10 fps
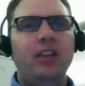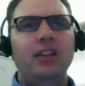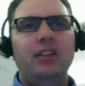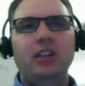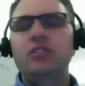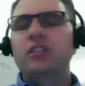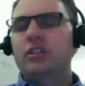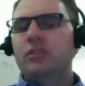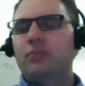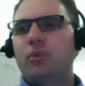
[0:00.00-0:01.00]
It does
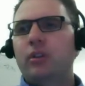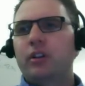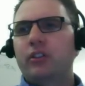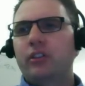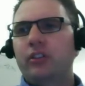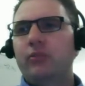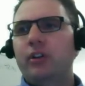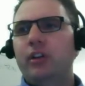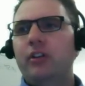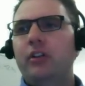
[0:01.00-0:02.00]
not support our
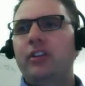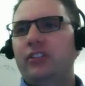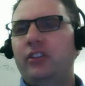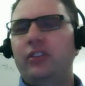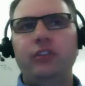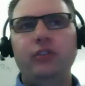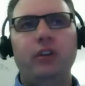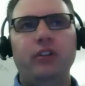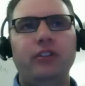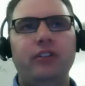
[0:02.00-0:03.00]
6100 and
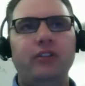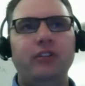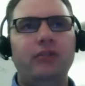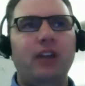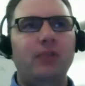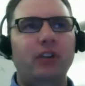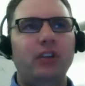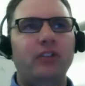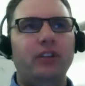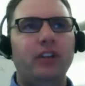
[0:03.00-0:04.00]
6200 series Fabric
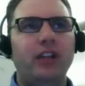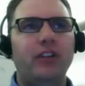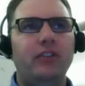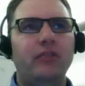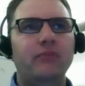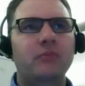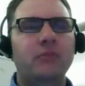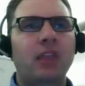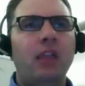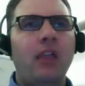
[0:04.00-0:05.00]
Interconnects.
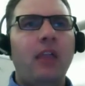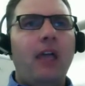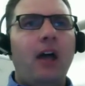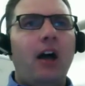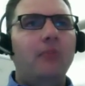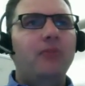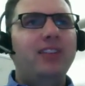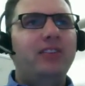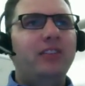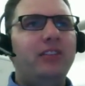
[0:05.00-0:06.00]

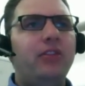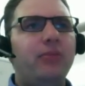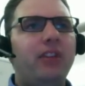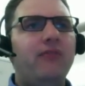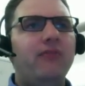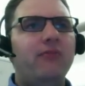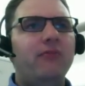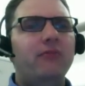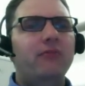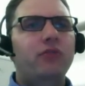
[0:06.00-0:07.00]
This
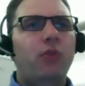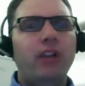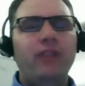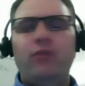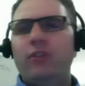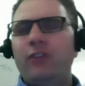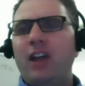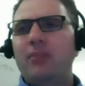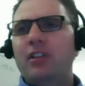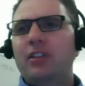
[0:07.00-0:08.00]
6324
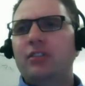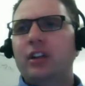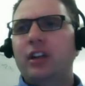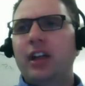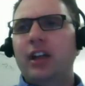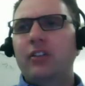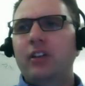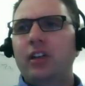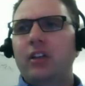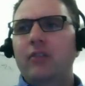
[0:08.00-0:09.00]
Fabric Interconnect
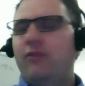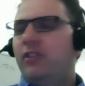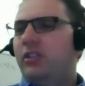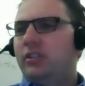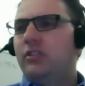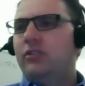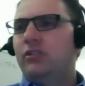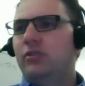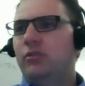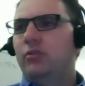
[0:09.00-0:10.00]
fits
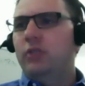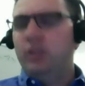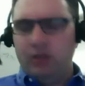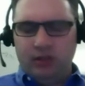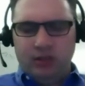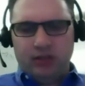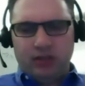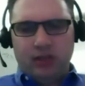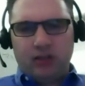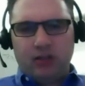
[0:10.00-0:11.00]
into, it is
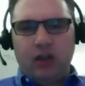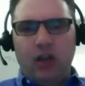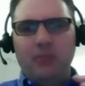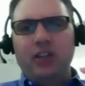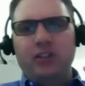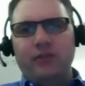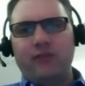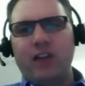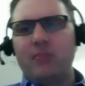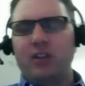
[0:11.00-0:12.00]
a combination
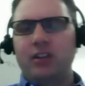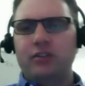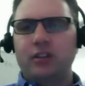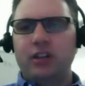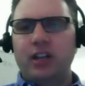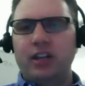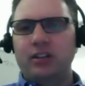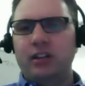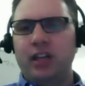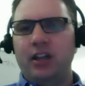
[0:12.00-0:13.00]
Fabric
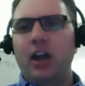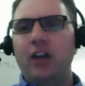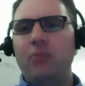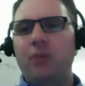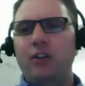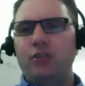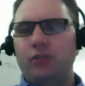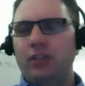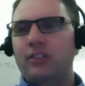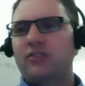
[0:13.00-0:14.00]
Interconnect and I/O
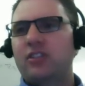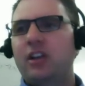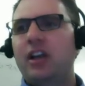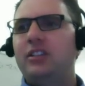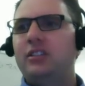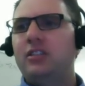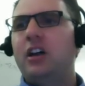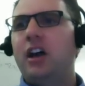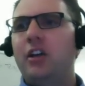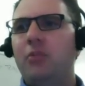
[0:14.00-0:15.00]
module that slides into the
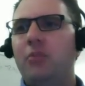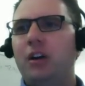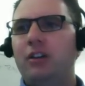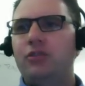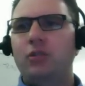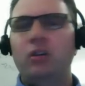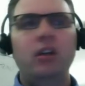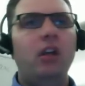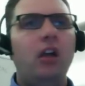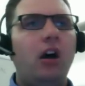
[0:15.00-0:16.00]
I/O module
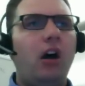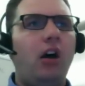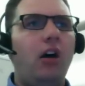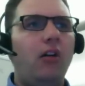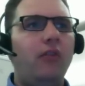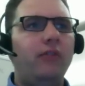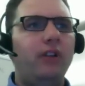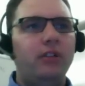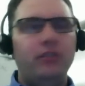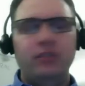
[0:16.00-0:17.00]
of
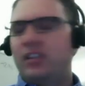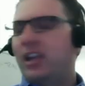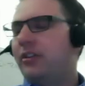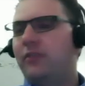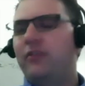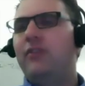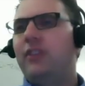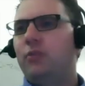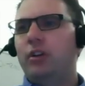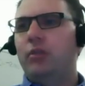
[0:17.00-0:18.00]
the standard
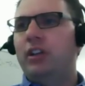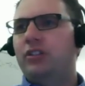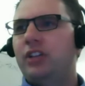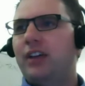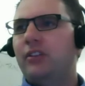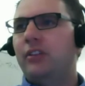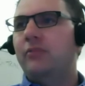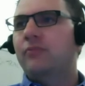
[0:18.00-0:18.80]
5108 chassis.